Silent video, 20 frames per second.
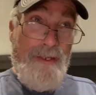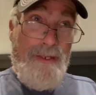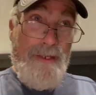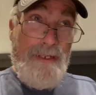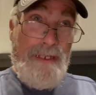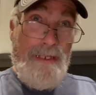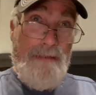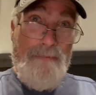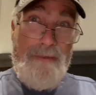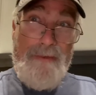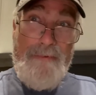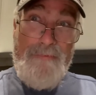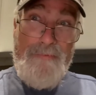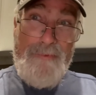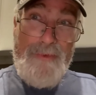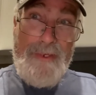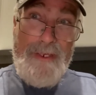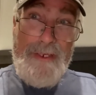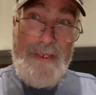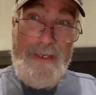Gave me a
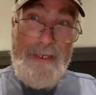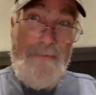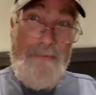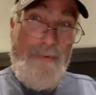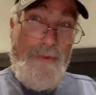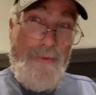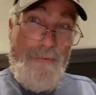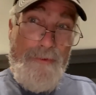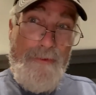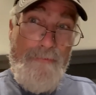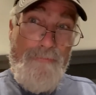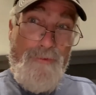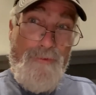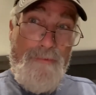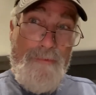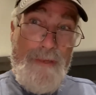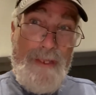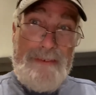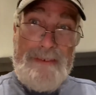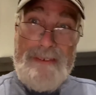variety every three or four
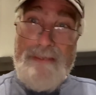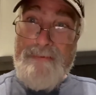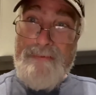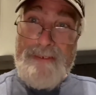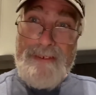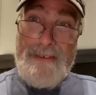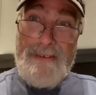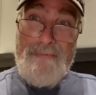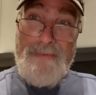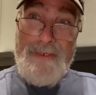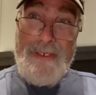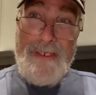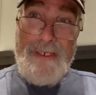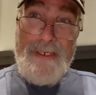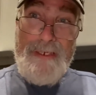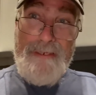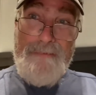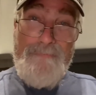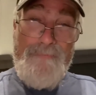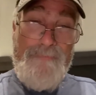months. I was in
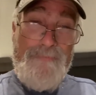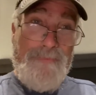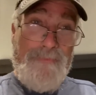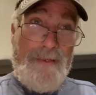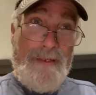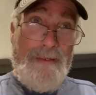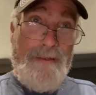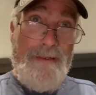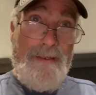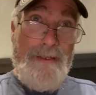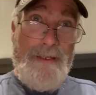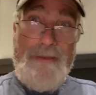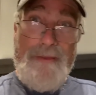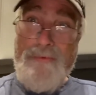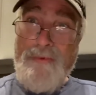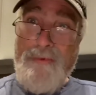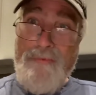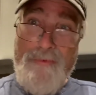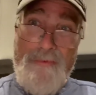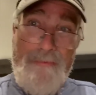Japan.
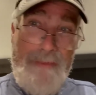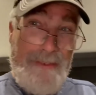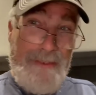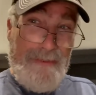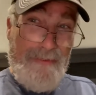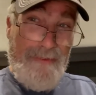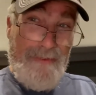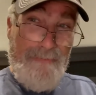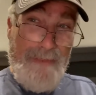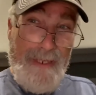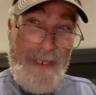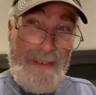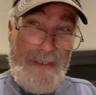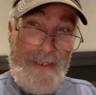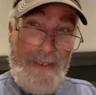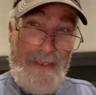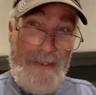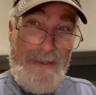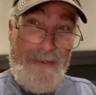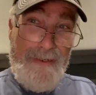three or four months I was back
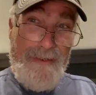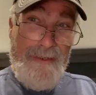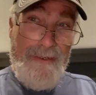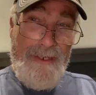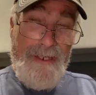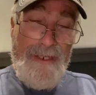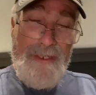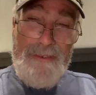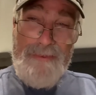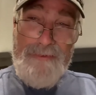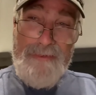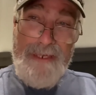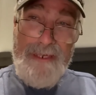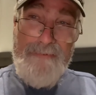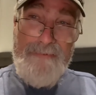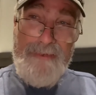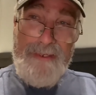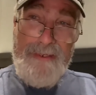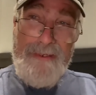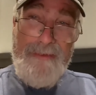here
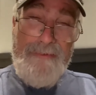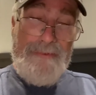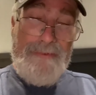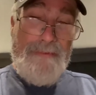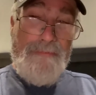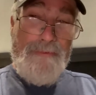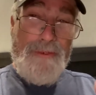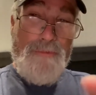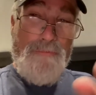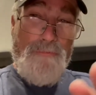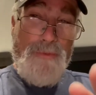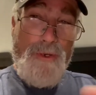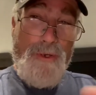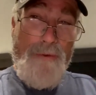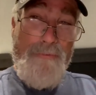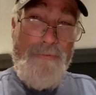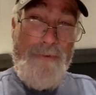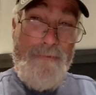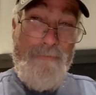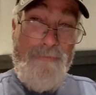driving. It was a
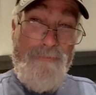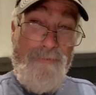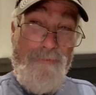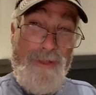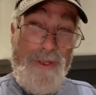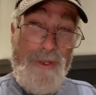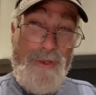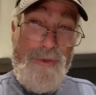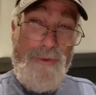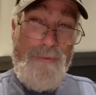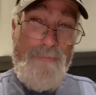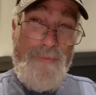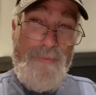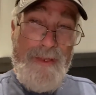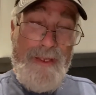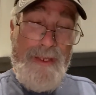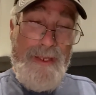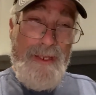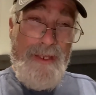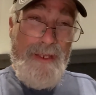perfect flow
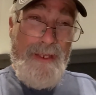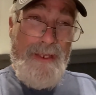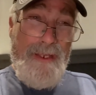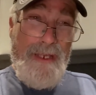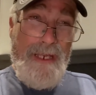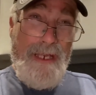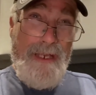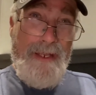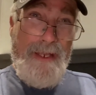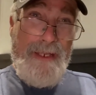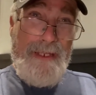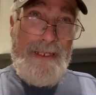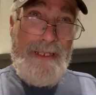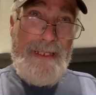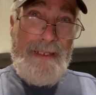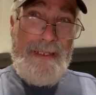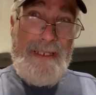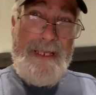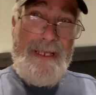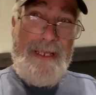and I
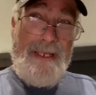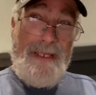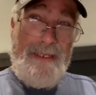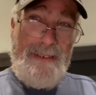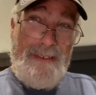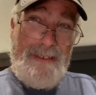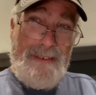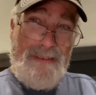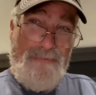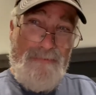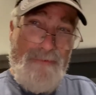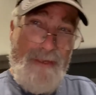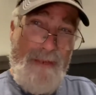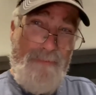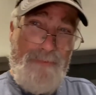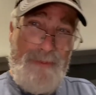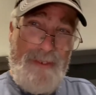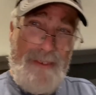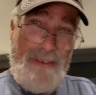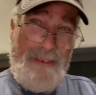think that got
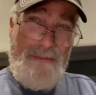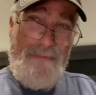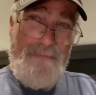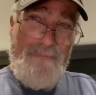disrupted.